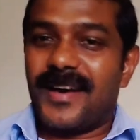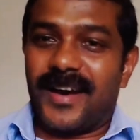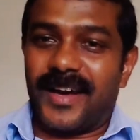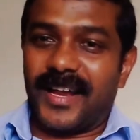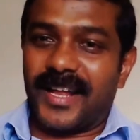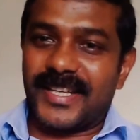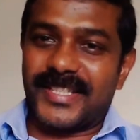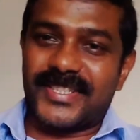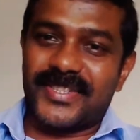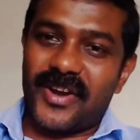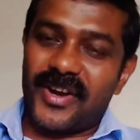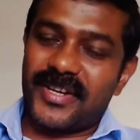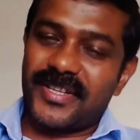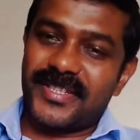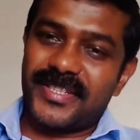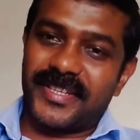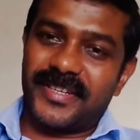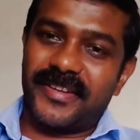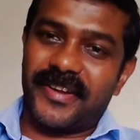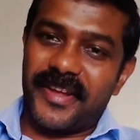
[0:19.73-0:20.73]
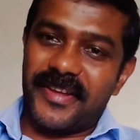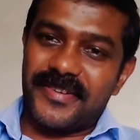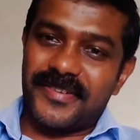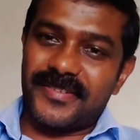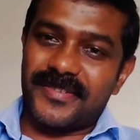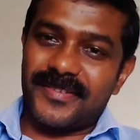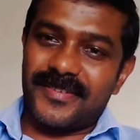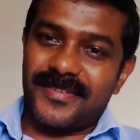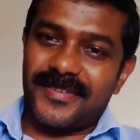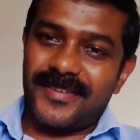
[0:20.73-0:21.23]
Alexander the
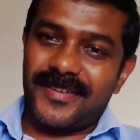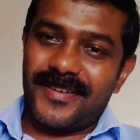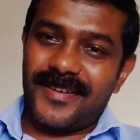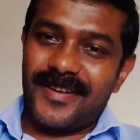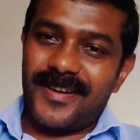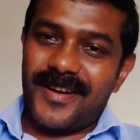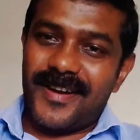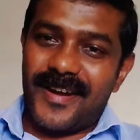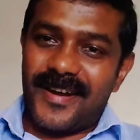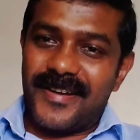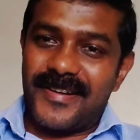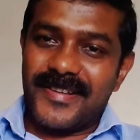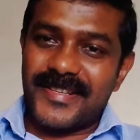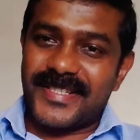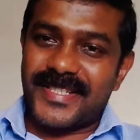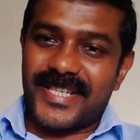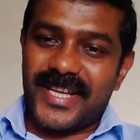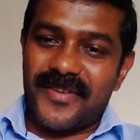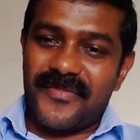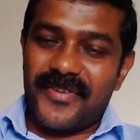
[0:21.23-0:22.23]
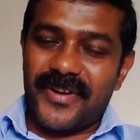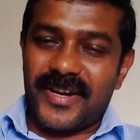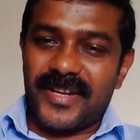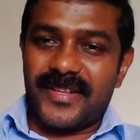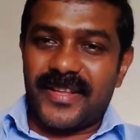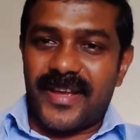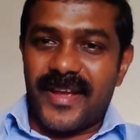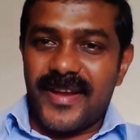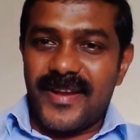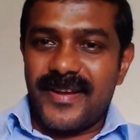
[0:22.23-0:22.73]
Great discovered at the